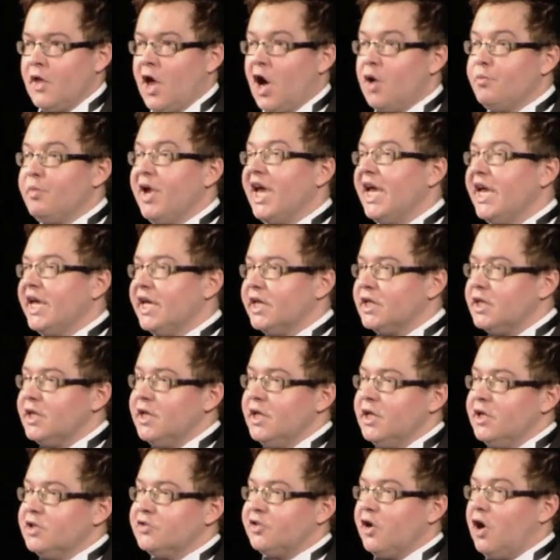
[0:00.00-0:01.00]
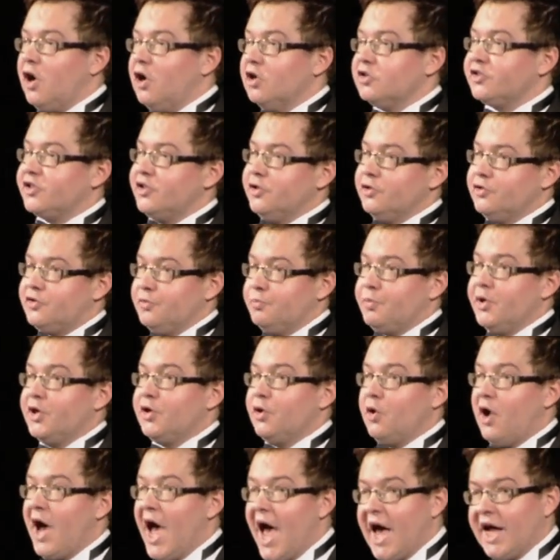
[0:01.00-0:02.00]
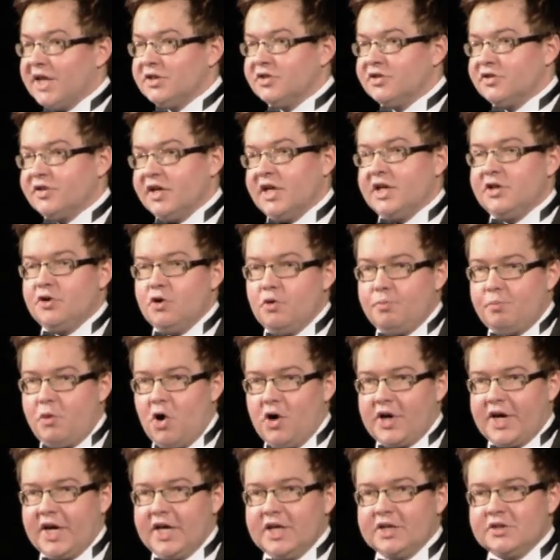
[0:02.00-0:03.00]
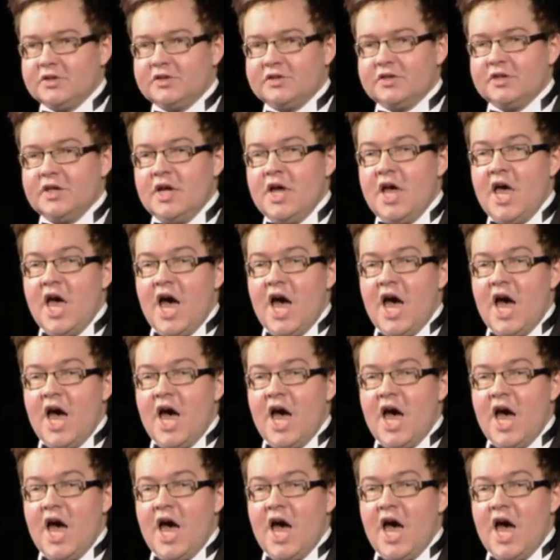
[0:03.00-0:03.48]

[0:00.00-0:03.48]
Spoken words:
I'm here to ask you to put your hands in your pockets